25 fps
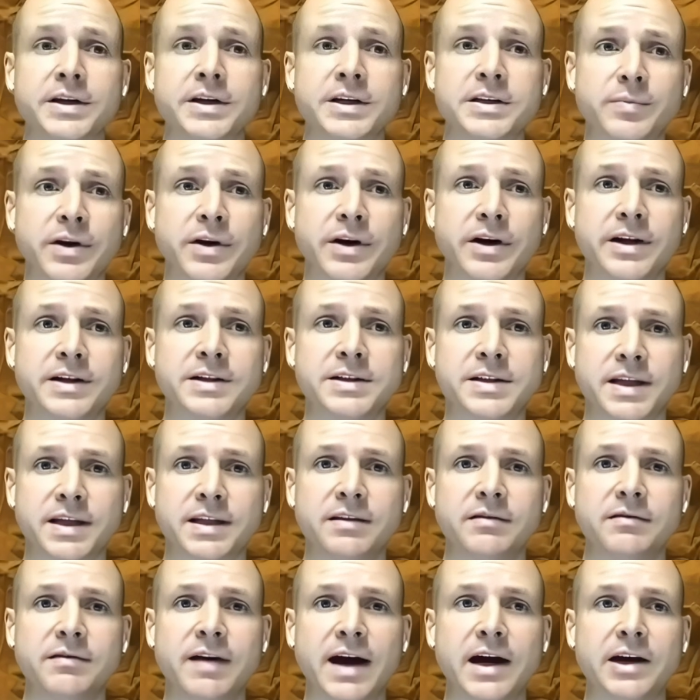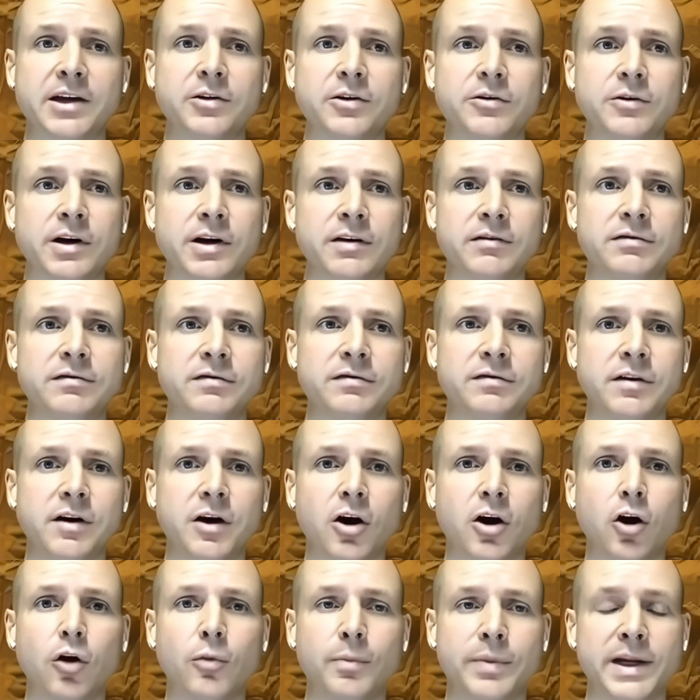own experience, like the value of
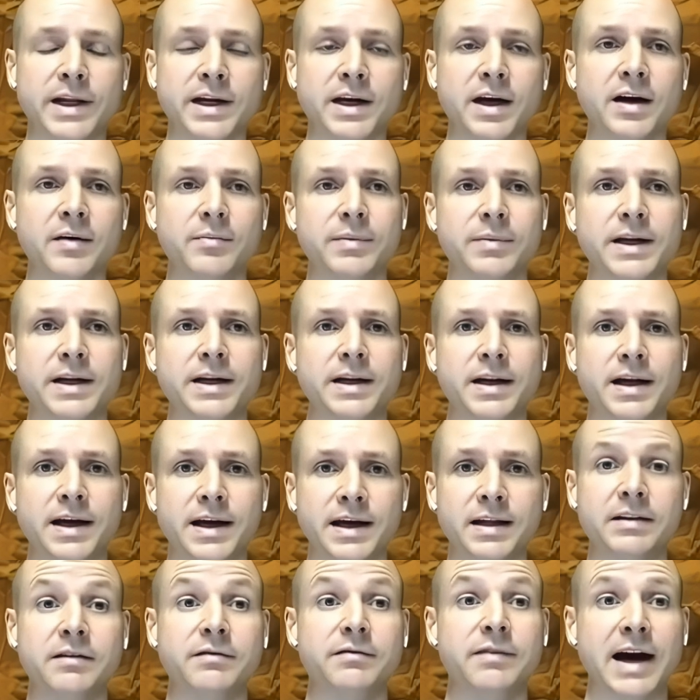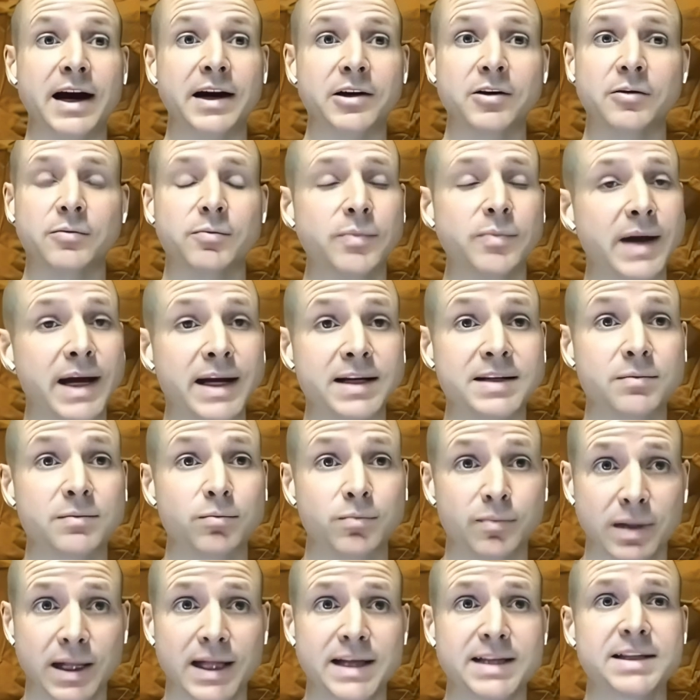opening up and, and the value,
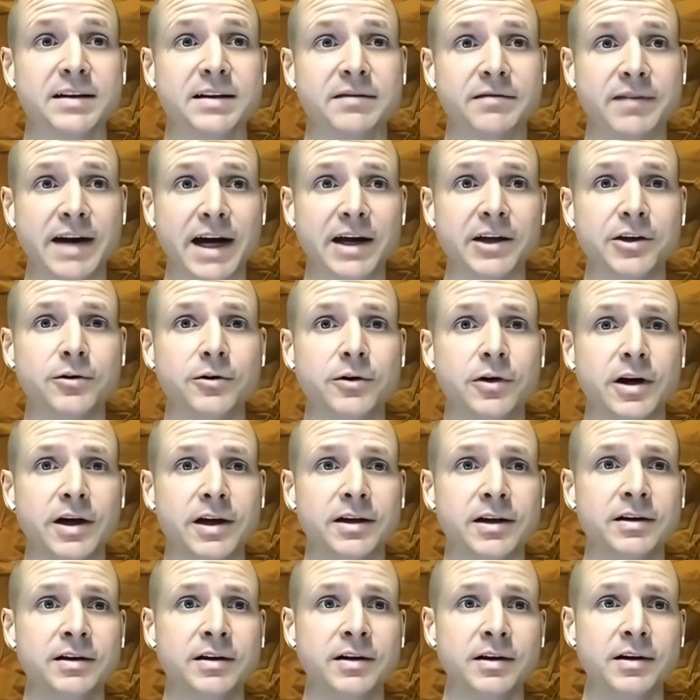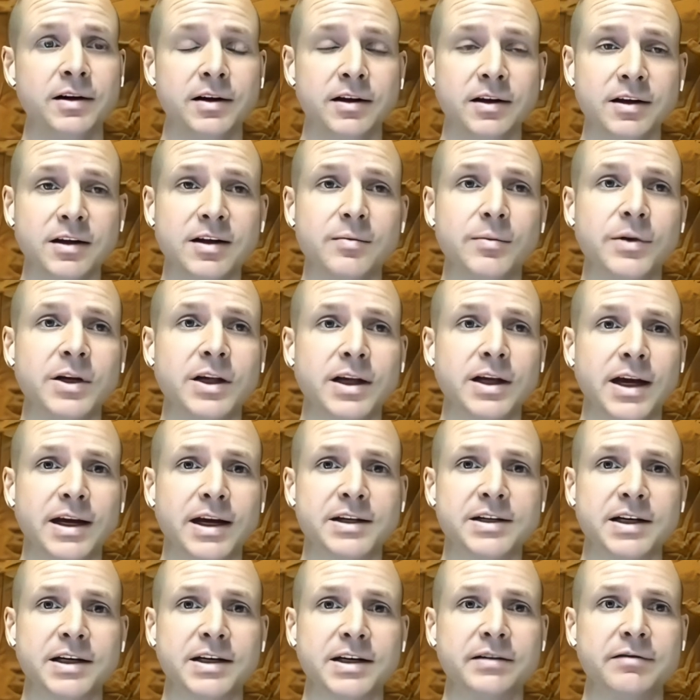pace, placing value on
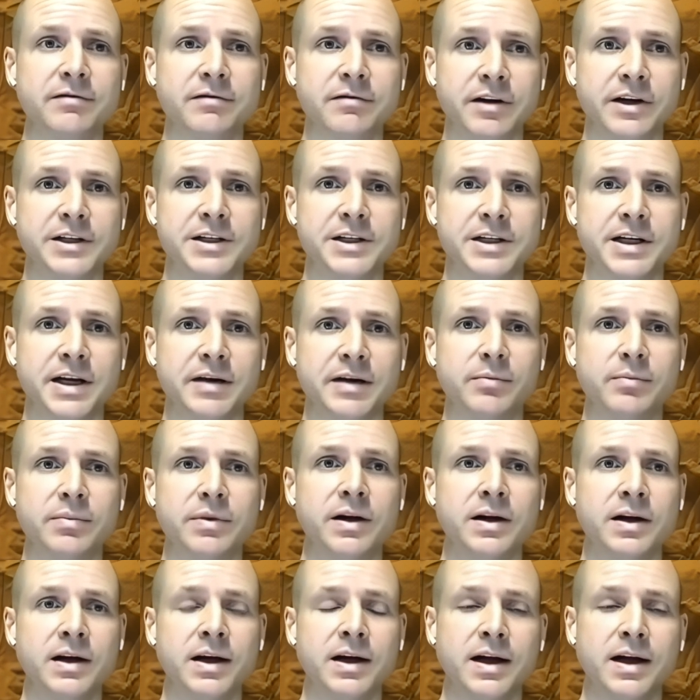communication and friendship.